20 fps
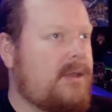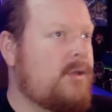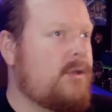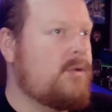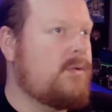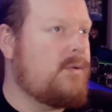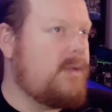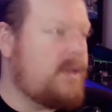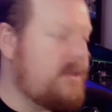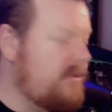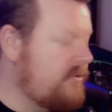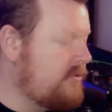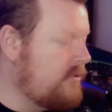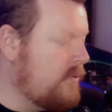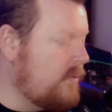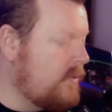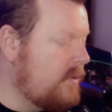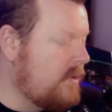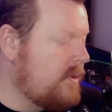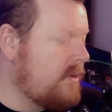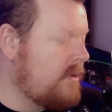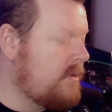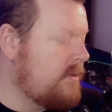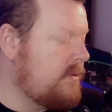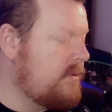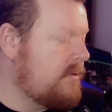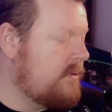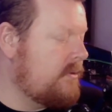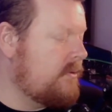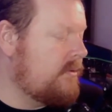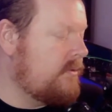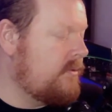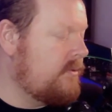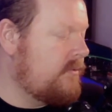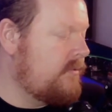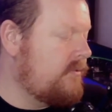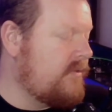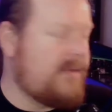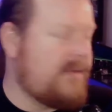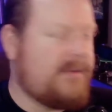Who is your
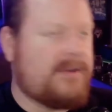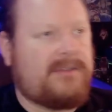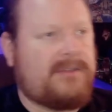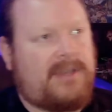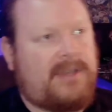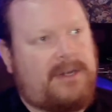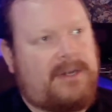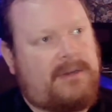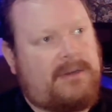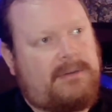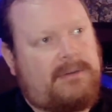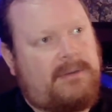favorite designer?